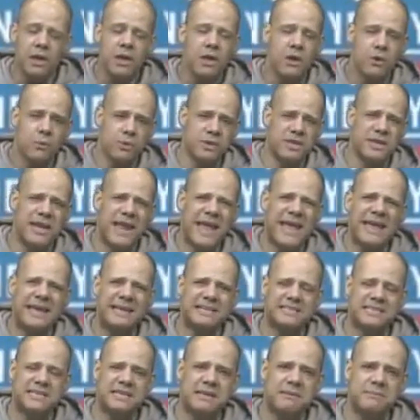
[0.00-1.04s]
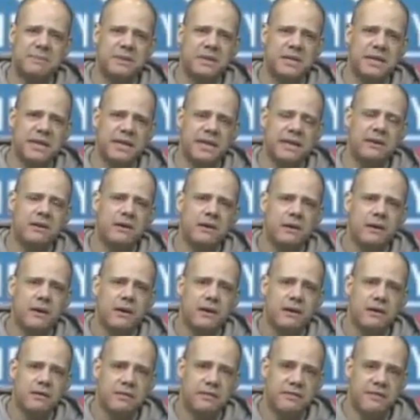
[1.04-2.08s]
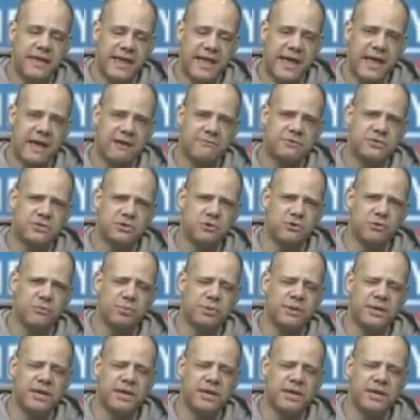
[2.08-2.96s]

with an 8-team league, they have to play